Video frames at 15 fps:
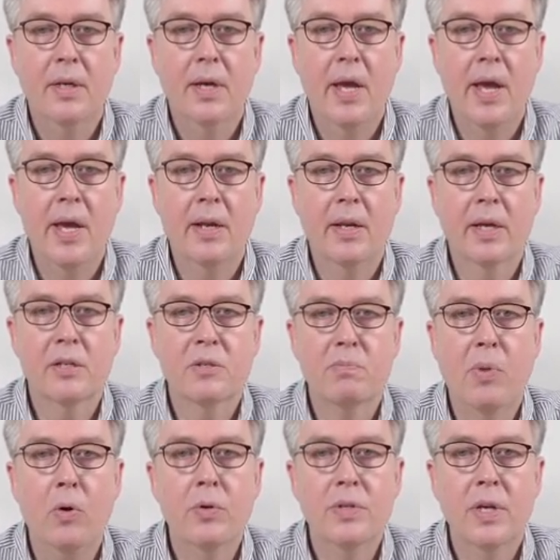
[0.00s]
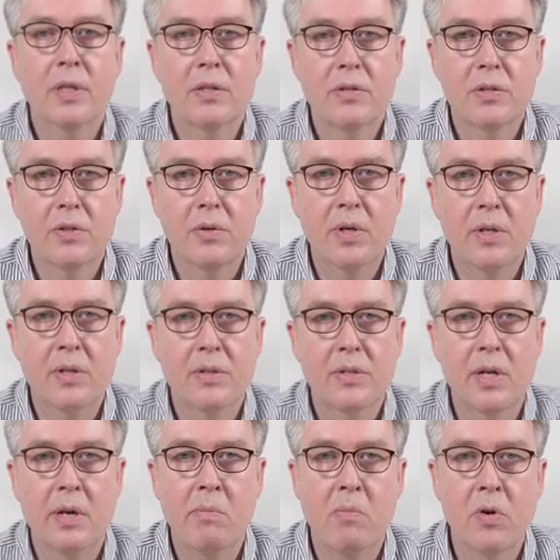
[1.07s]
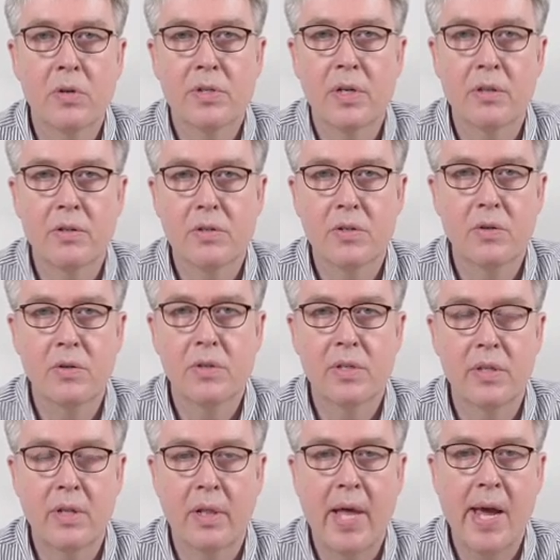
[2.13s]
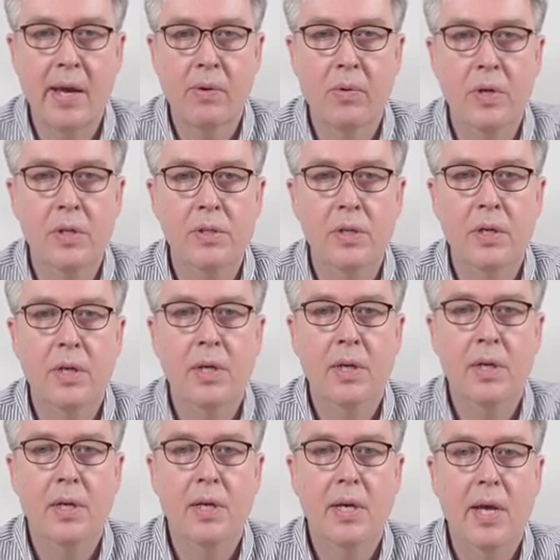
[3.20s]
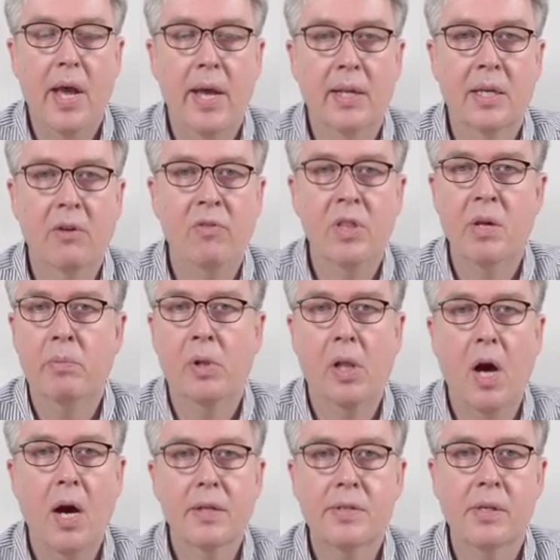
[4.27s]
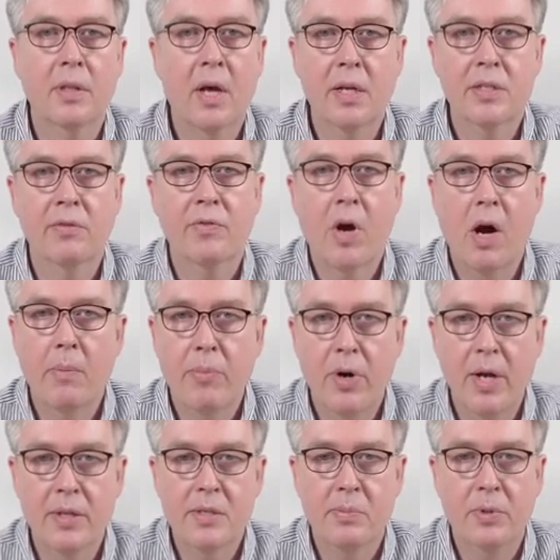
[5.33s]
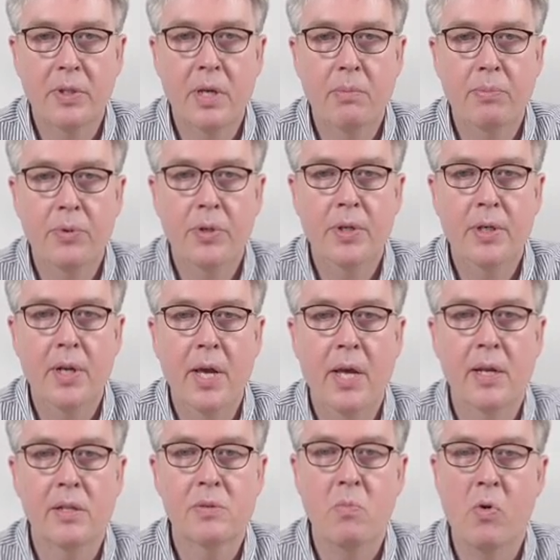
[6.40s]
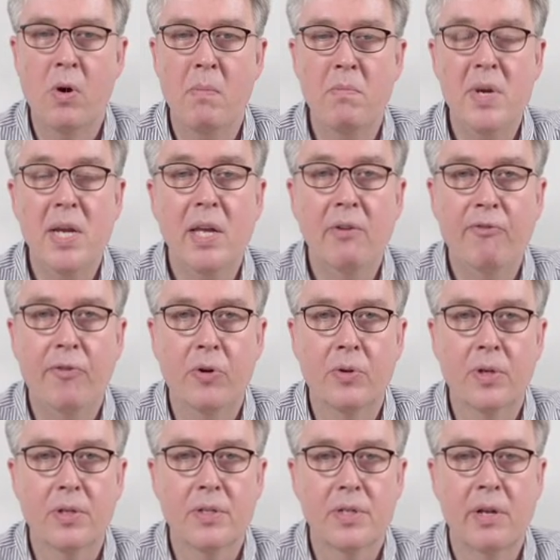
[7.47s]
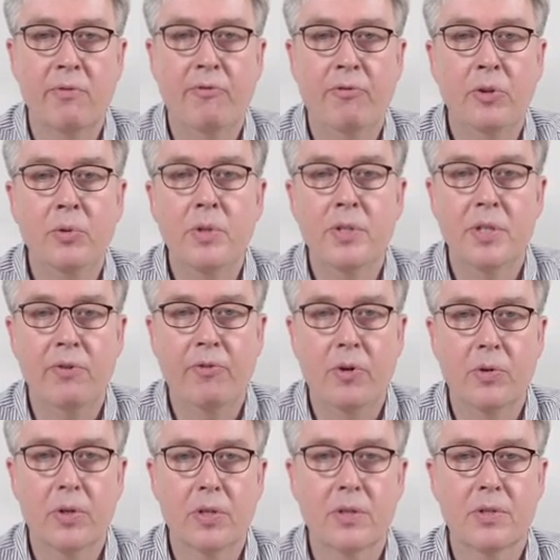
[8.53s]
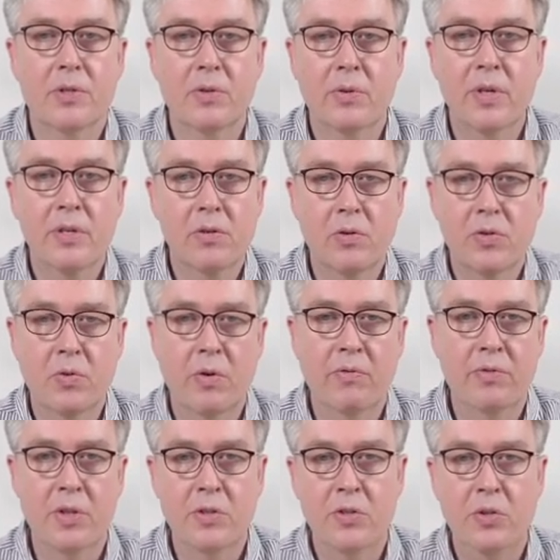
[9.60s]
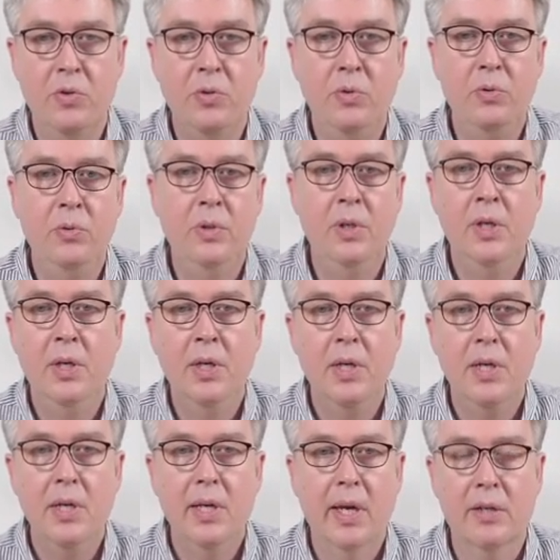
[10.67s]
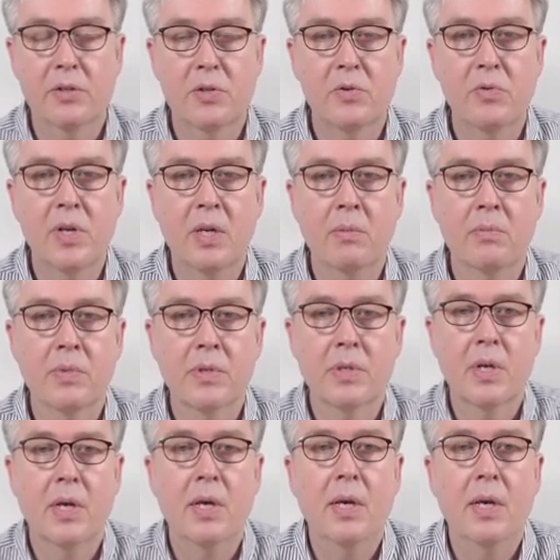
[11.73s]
and exposing the students and immersing the students in the language and giving them lots and lots of comprehensible input, and it's more meaning focused and fluency focused. So these are sort of the two extremes.